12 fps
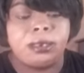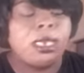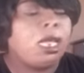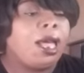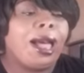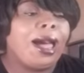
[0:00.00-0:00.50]
is,
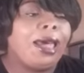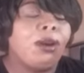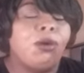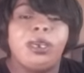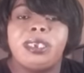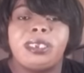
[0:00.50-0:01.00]
I
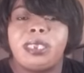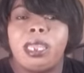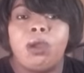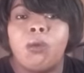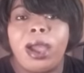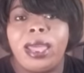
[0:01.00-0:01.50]
don't
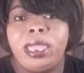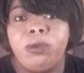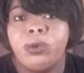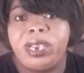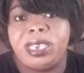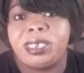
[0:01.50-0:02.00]
understand why he
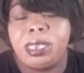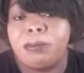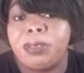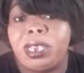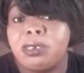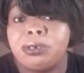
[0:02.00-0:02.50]
would
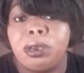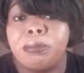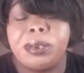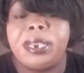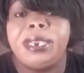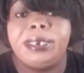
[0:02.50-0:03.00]
accept that drink,
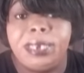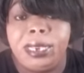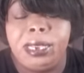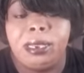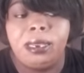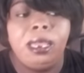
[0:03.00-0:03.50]
but he
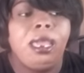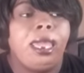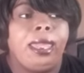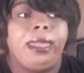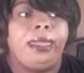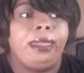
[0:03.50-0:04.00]
did.
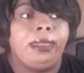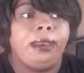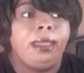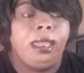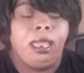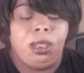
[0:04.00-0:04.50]

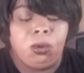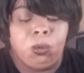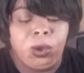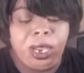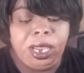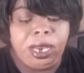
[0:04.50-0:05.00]
And
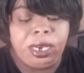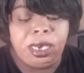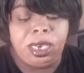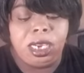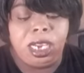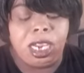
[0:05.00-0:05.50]
when
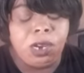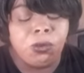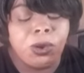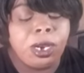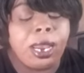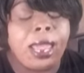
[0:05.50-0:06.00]
he
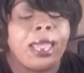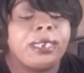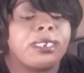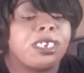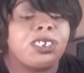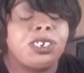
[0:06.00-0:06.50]

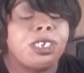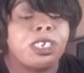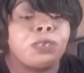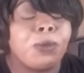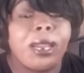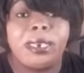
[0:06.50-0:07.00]
realized that she
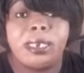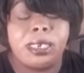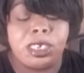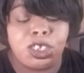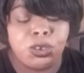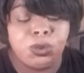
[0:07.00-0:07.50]
done spiked it,
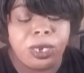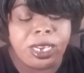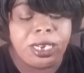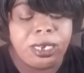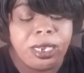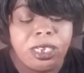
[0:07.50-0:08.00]
it's too
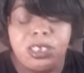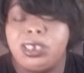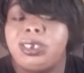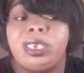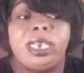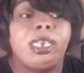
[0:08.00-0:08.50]
late.
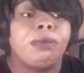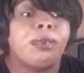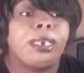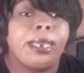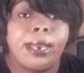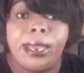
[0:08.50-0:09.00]
She telling him
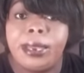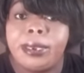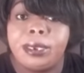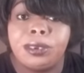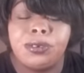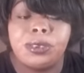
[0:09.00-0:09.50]
to lay down
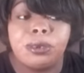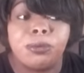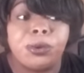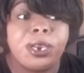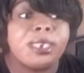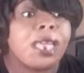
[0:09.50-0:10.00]
and get you
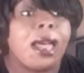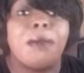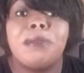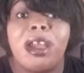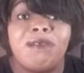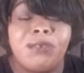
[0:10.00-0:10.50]
some rest.
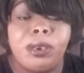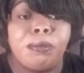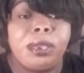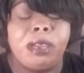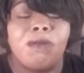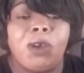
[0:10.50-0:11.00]
I'm not
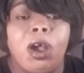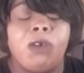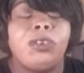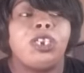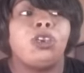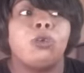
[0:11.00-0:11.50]
finna be
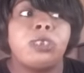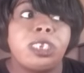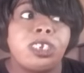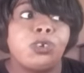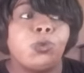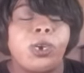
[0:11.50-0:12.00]
involved in no
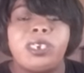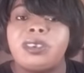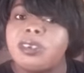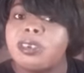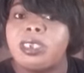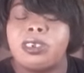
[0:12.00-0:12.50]

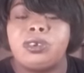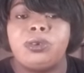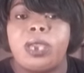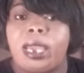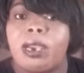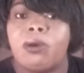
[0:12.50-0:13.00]
situations that
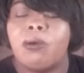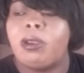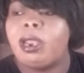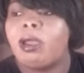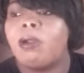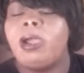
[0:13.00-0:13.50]
you got
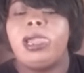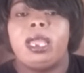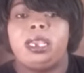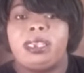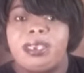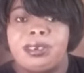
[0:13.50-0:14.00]
going on
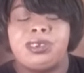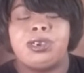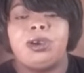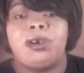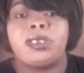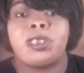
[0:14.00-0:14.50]
against
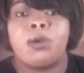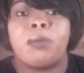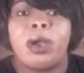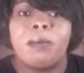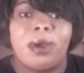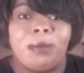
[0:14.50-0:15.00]
Charles
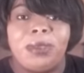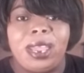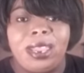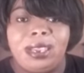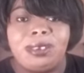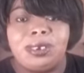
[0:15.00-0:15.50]
Obama. I'm
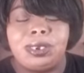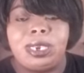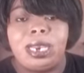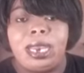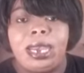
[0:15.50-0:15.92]
not interested